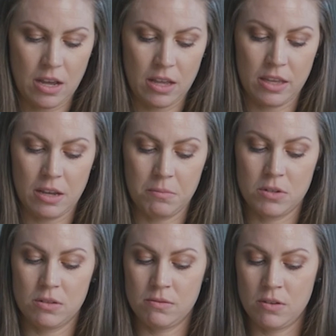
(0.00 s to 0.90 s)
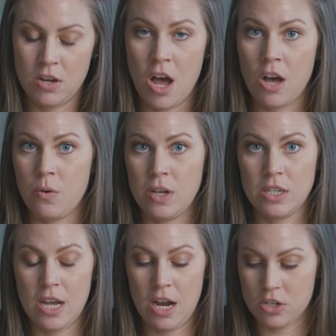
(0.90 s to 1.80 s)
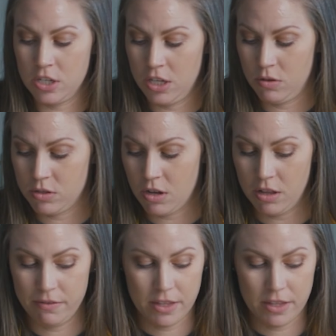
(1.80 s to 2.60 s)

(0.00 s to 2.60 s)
I think I'm not going to actually use all of